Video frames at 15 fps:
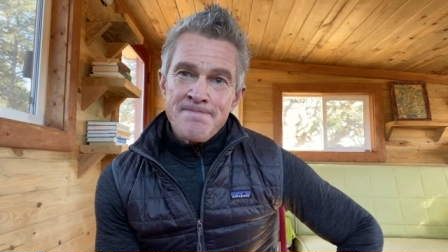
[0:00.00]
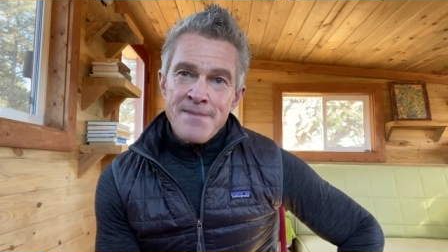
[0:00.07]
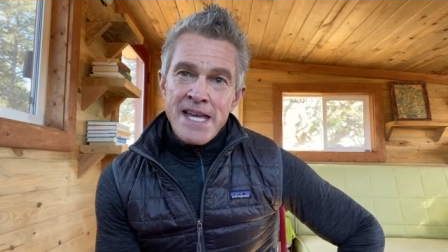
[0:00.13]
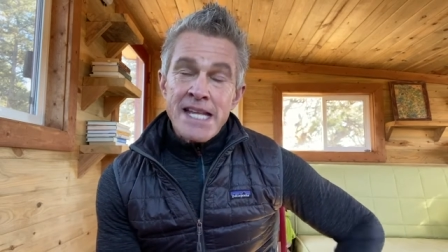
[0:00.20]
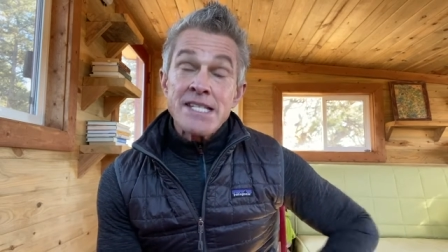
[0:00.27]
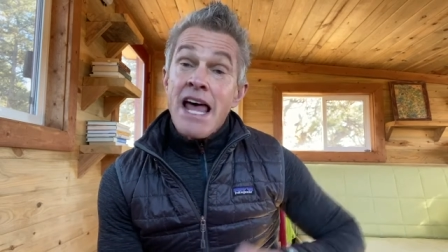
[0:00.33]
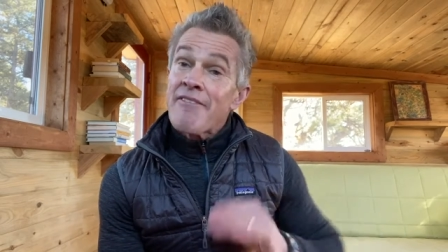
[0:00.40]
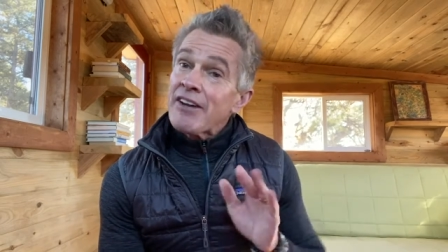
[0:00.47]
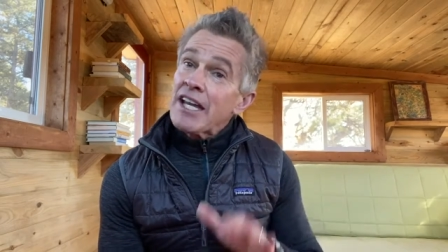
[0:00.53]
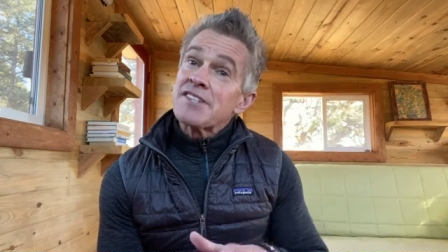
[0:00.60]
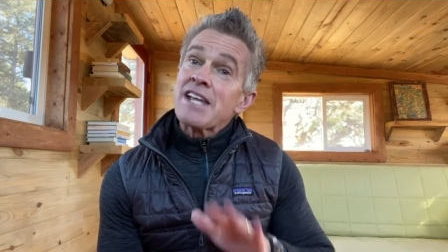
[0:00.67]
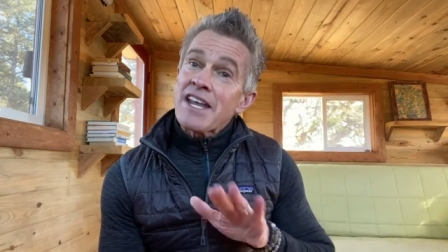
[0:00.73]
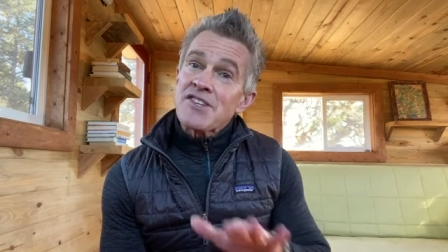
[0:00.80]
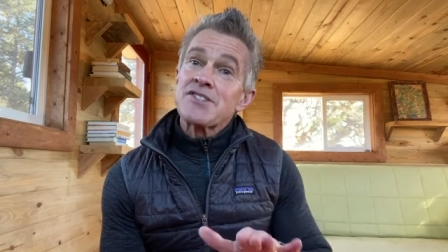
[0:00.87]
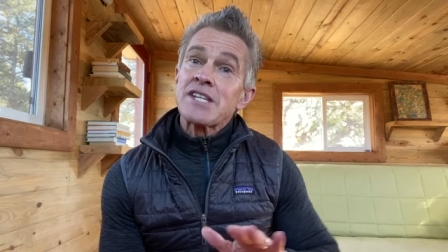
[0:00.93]
It's having a
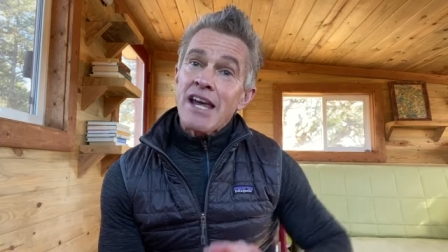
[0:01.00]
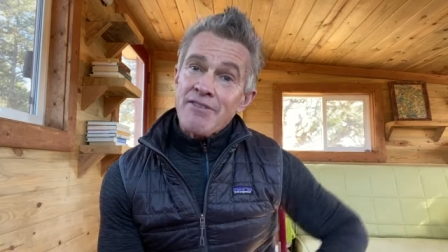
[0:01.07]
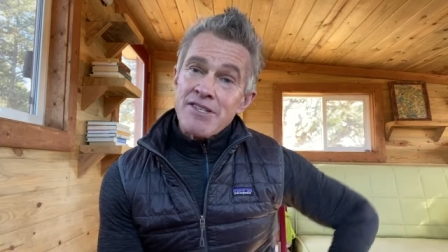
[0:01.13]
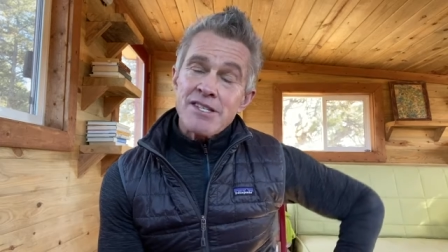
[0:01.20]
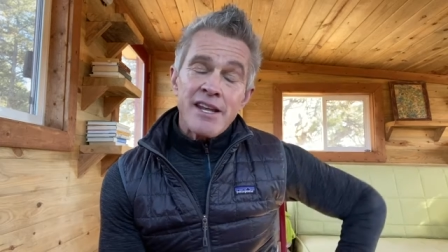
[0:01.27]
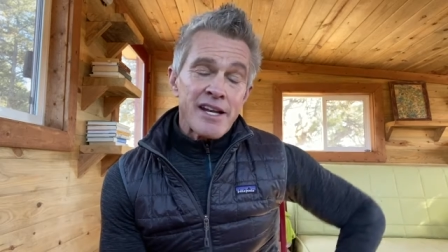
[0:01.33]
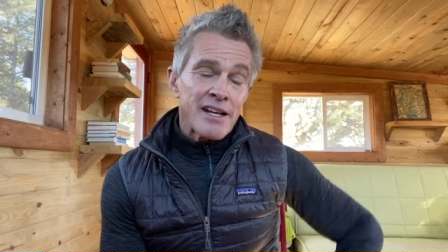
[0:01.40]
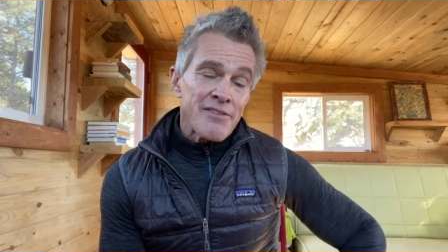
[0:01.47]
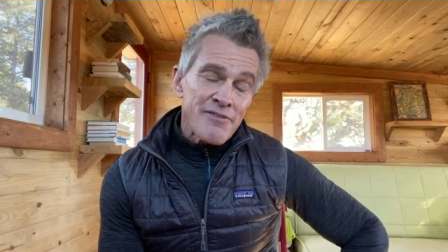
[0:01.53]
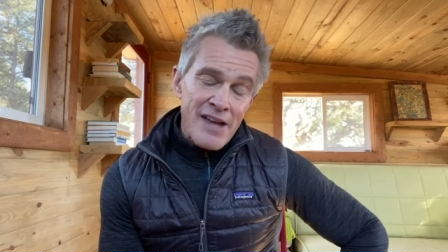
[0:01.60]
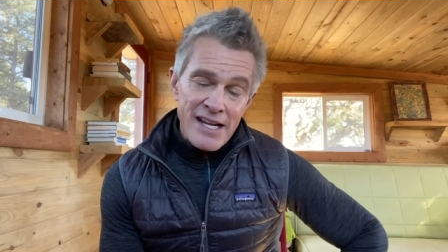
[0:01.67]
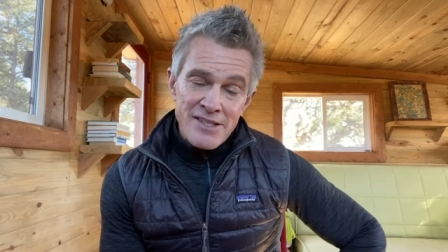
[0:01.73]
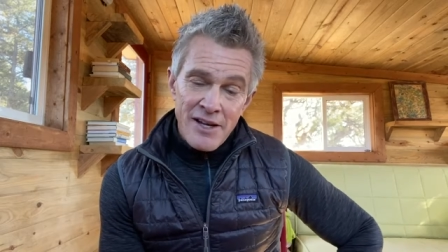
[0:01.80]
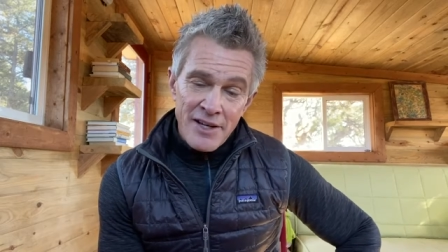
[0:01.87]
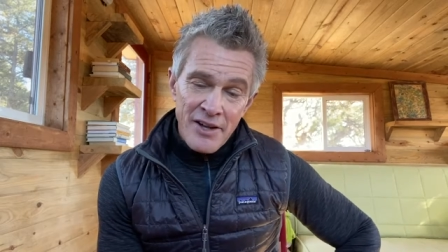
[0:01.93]
des- devastating
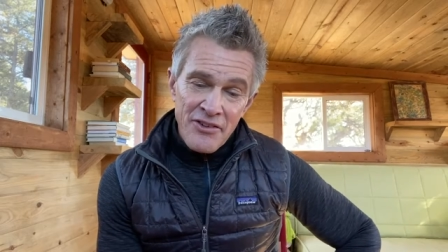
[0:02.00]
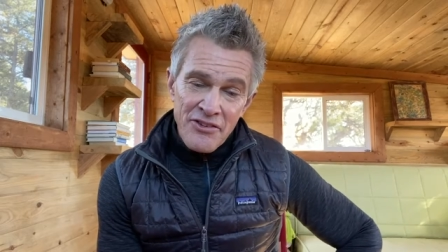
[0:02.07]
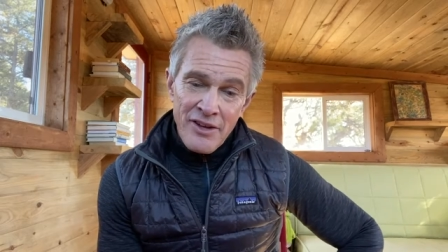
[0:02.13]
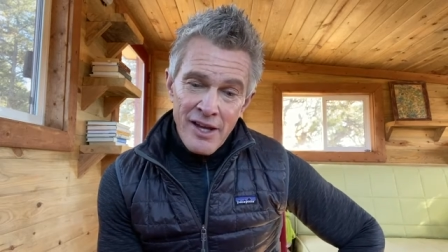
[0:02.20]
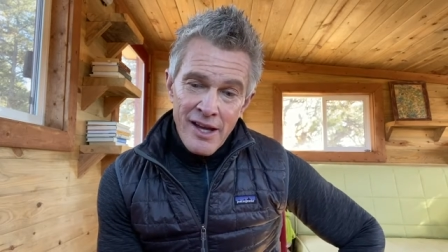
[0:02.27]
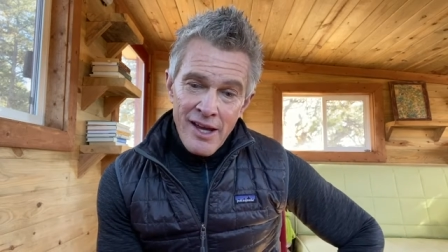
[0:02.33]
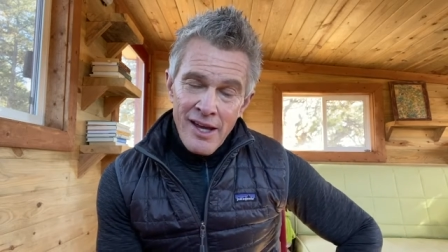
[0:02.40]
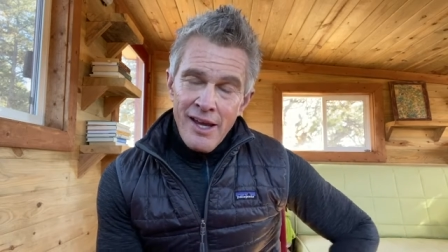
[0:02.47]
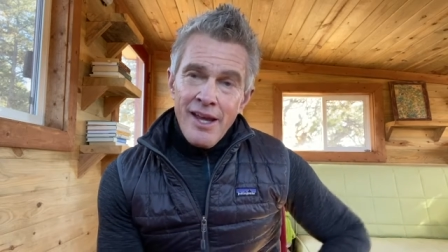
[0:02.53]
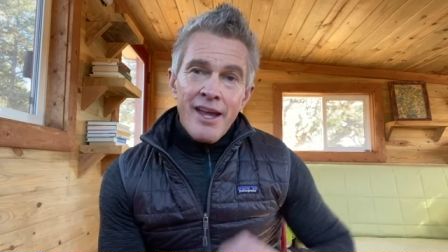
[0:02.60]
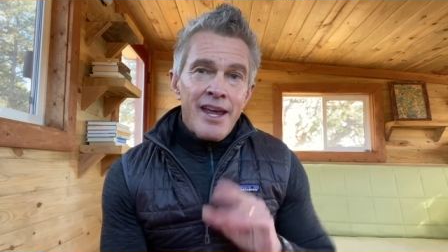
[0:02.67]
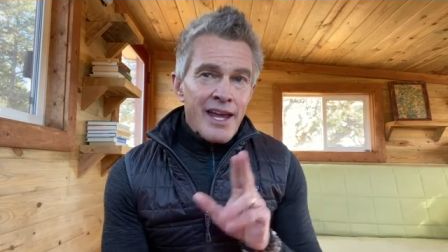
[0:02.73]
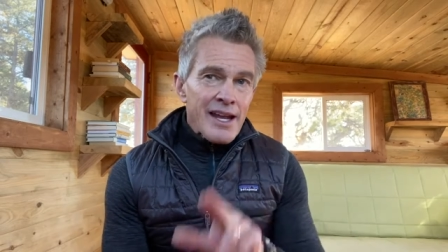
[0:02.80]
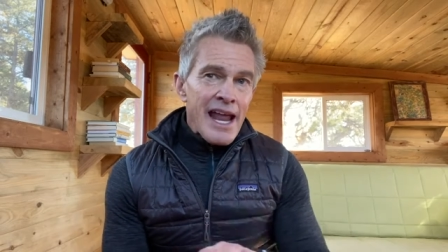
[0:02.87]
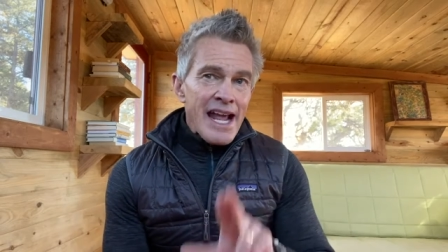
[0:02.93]
effect on us.
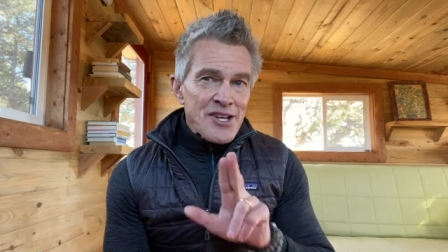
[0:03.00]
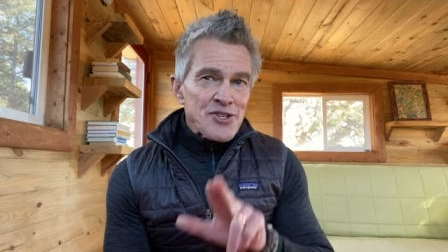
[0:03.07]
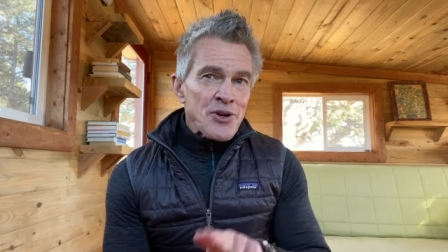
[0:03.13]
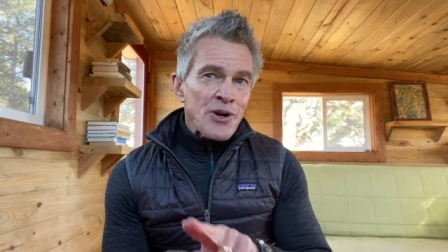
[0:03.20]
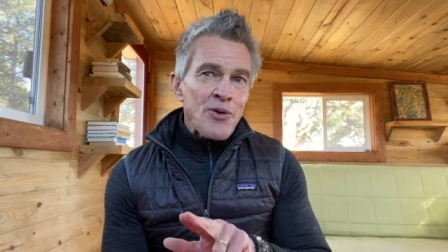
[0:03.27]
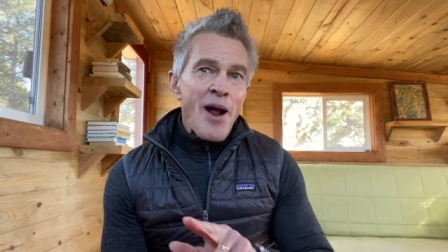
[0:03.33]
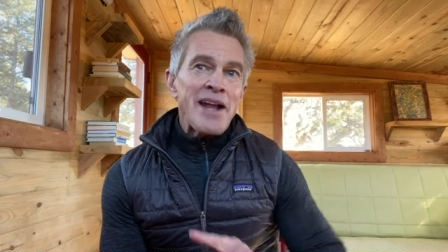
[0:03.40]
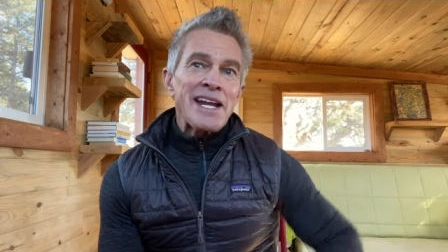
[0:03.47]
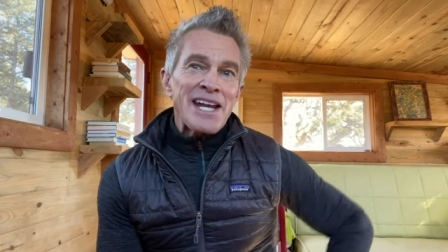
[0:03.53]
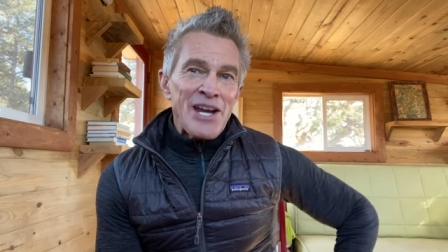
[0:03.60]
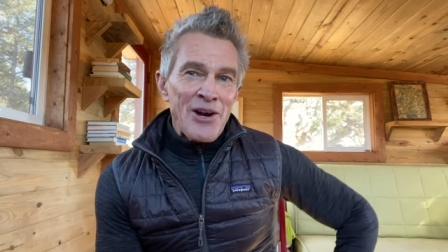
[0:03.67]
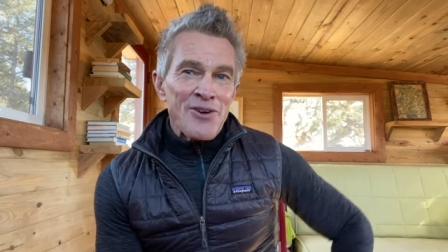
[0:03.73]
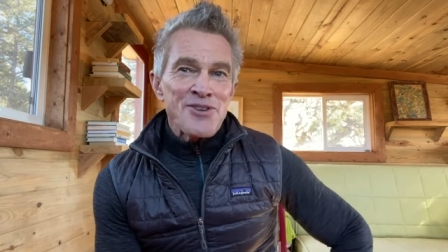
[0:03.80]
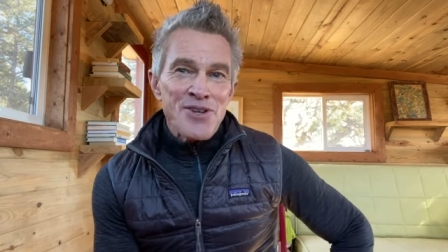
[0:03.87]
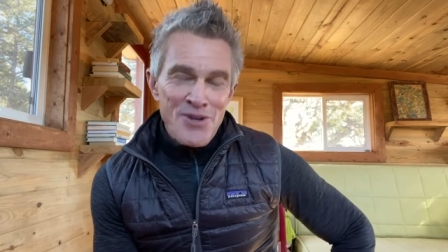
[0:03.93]
And extra credit
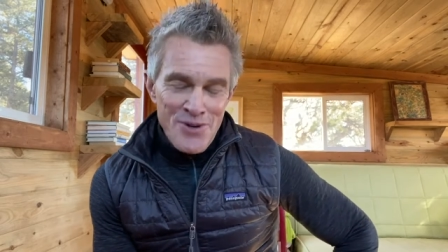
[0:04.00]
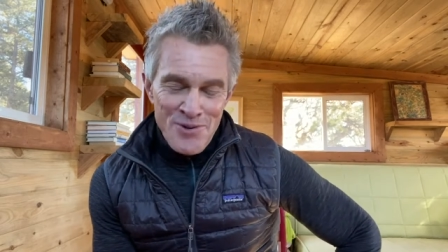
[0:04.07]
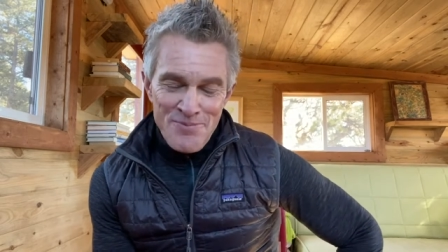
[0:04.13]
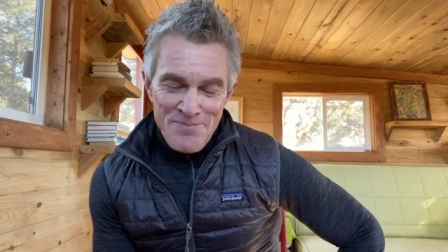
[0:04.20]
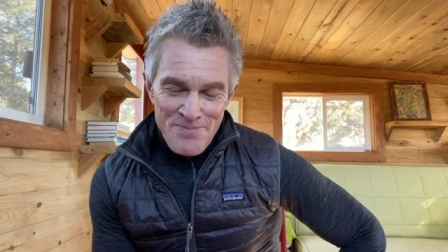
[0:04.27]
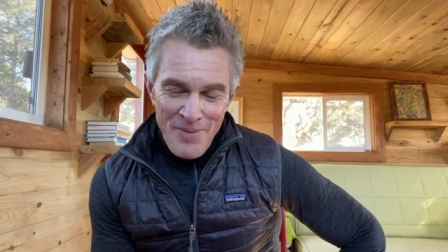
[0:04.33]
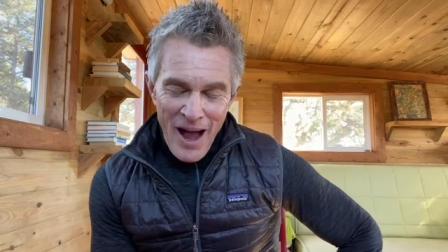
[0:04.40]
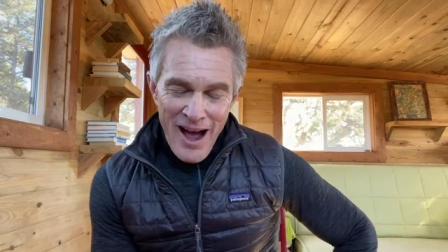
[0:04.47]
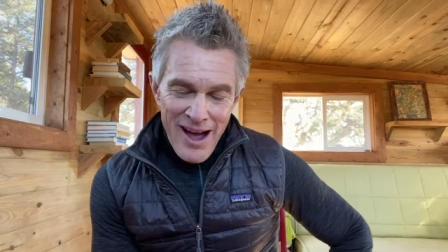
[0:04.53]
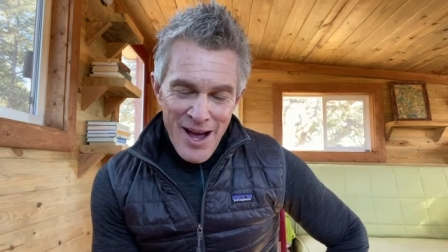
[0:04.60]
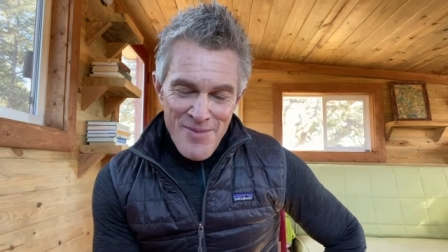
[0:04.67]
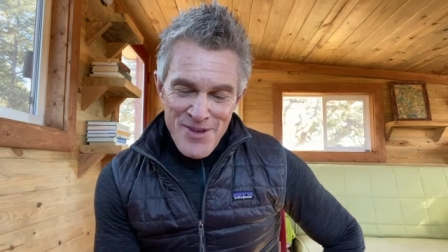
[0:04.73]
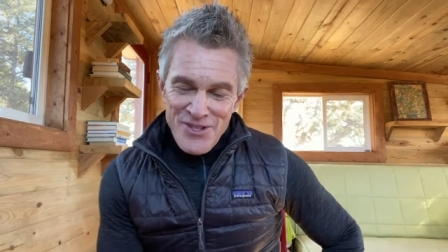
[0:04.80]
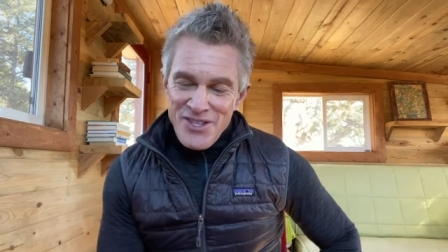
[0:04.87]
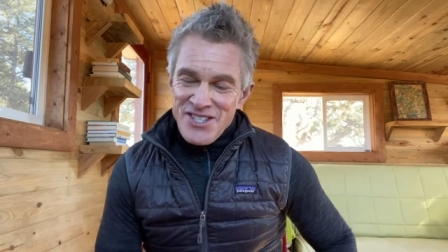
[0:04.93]
here too. Uh,
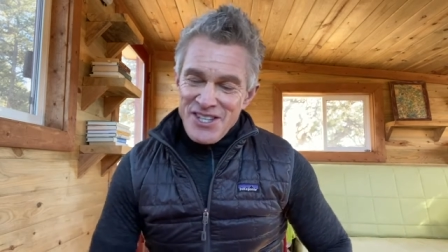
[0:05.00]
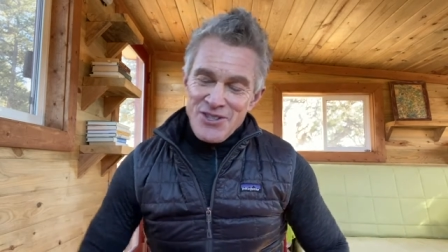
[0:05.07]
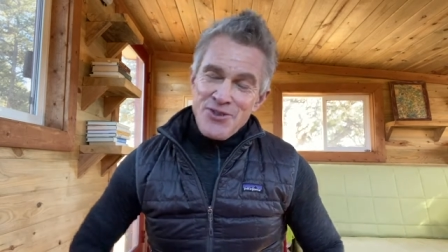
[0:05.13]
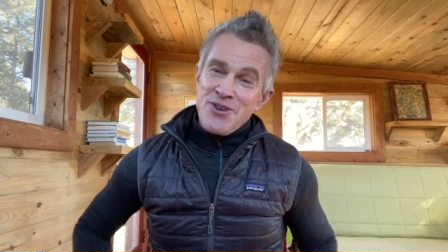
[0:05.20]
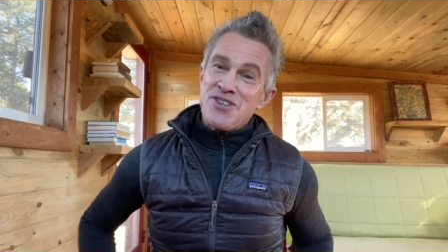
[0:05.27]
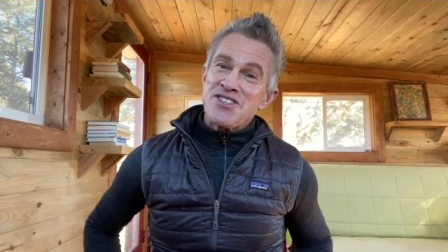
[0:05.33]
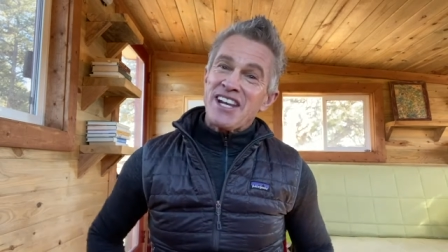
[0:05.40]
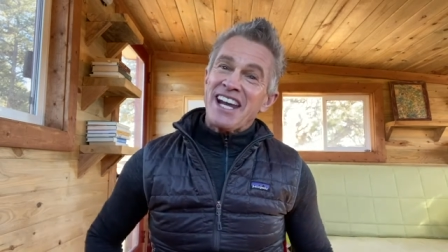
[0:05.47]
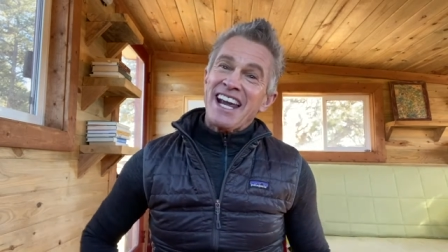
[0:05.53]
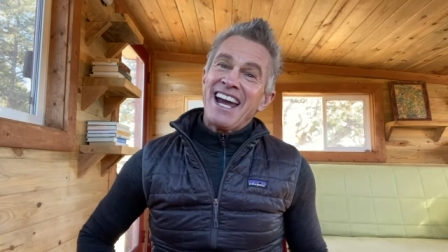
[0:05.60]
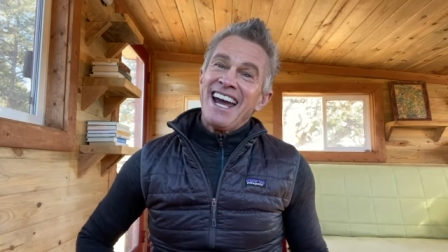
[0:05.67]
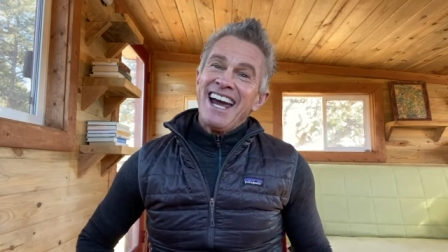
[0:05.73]
this is interesting.